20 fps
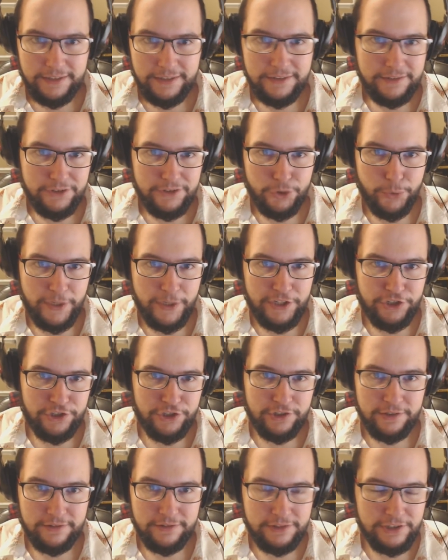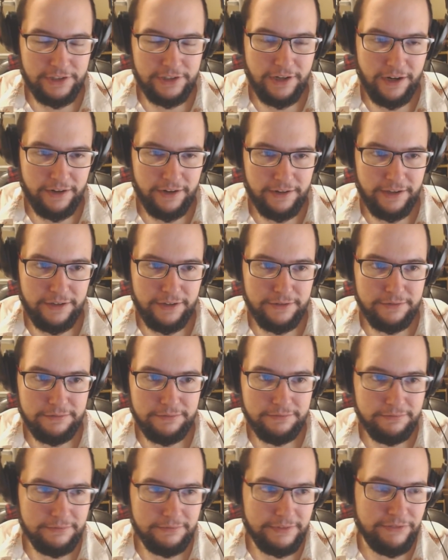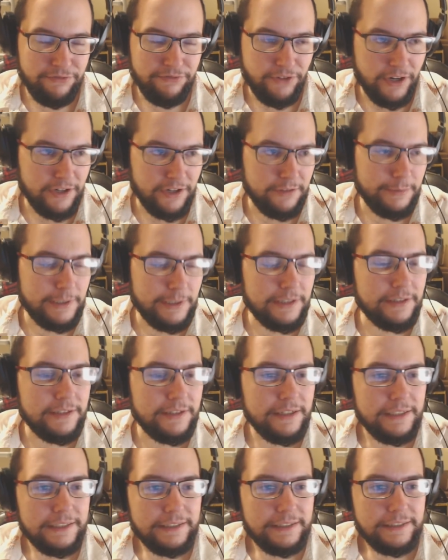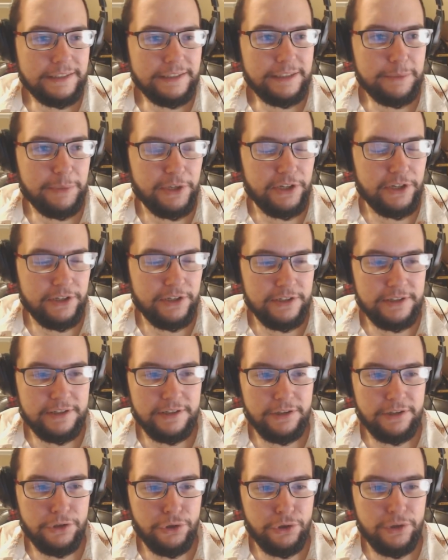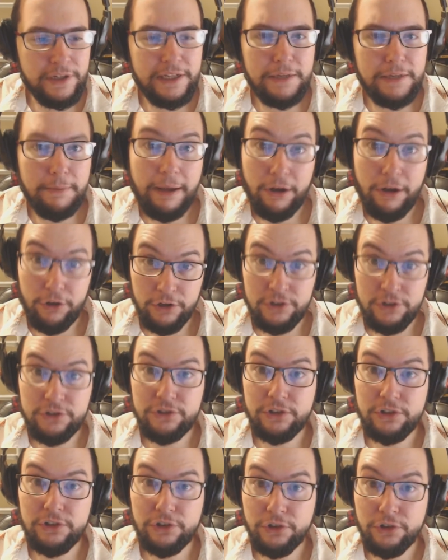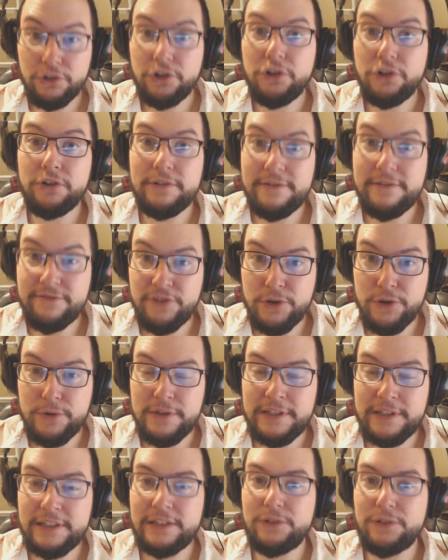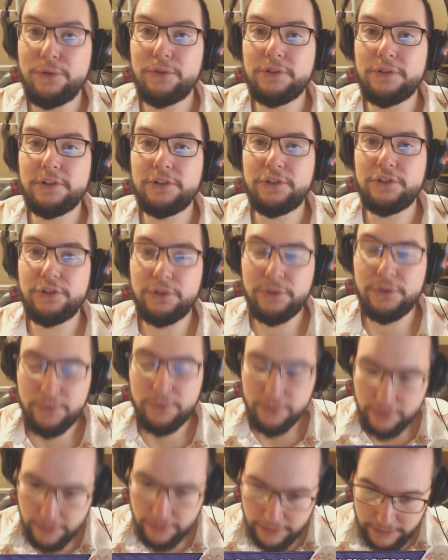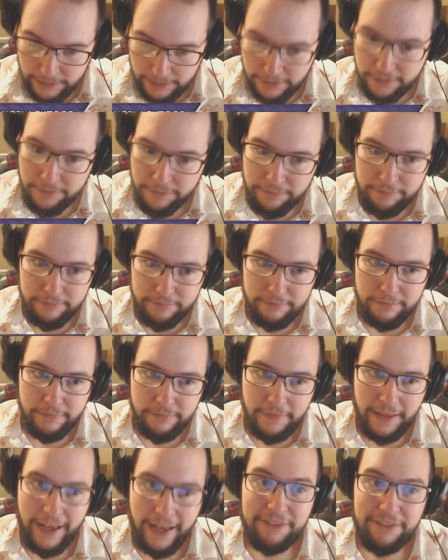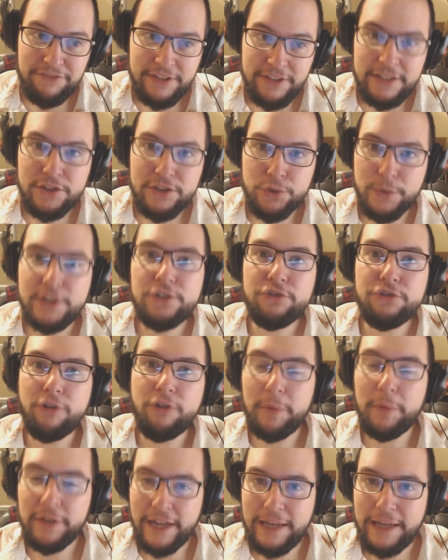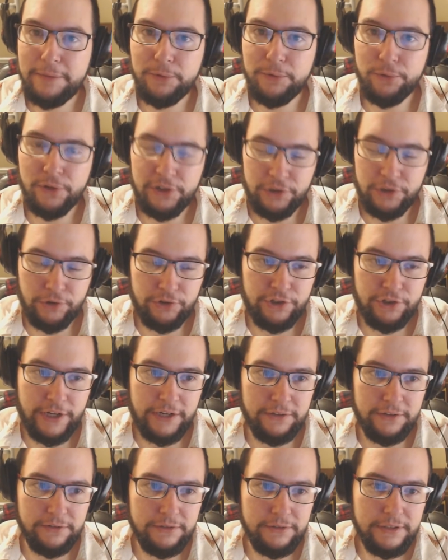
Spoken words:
Twitch scenario environment, because you need about 100 concurrent viewers in order to have this Twitch drop enabled on your channel.